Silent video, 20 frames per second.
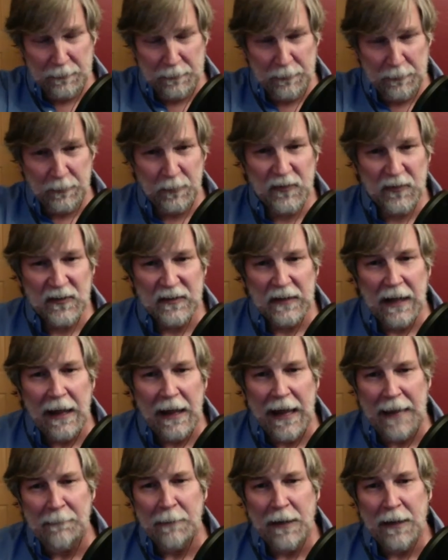
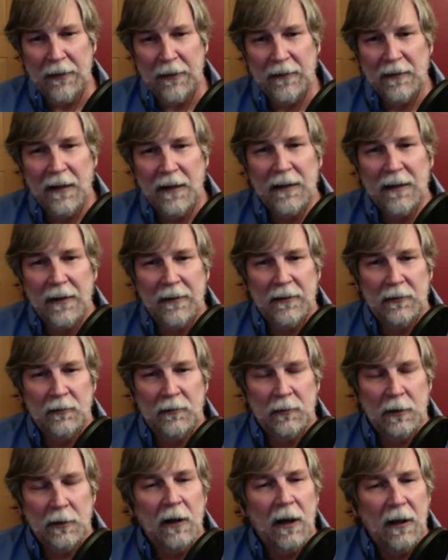slot by the luck of the
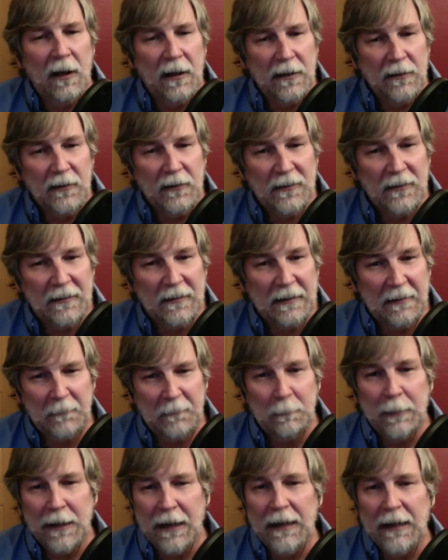draw instead
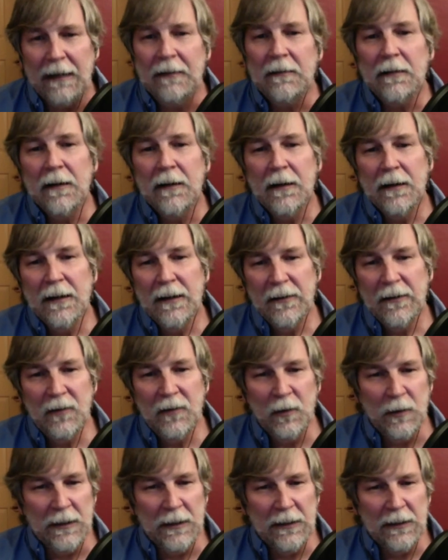of by
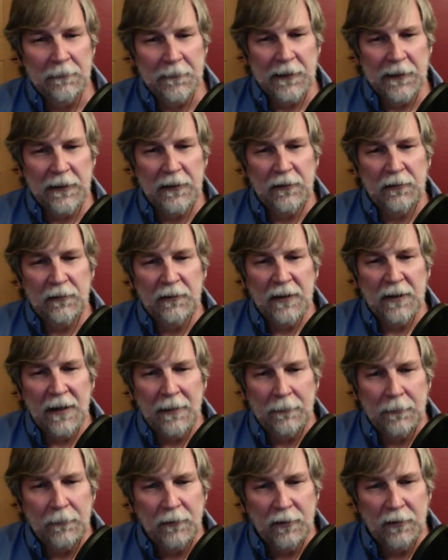doing a very good
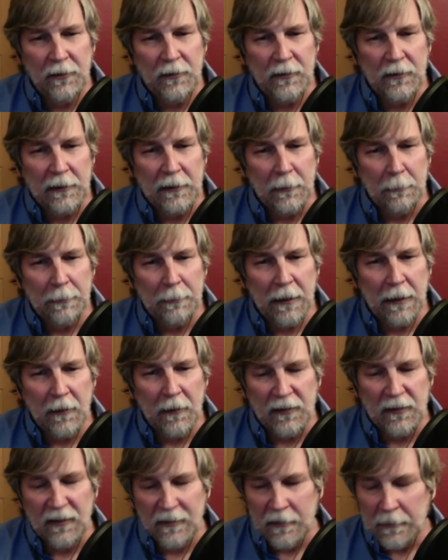job of choosing your
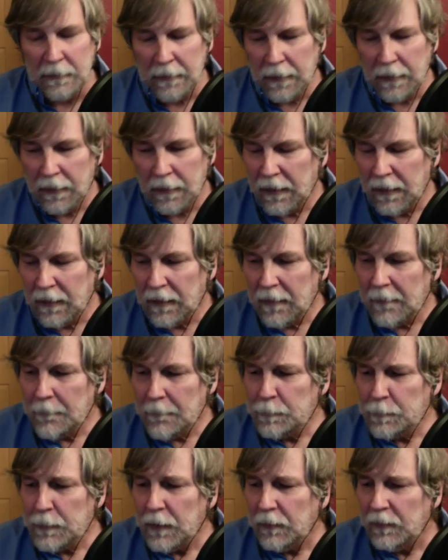parents.
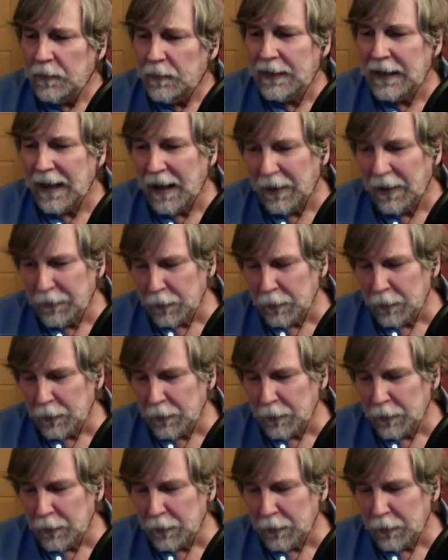The other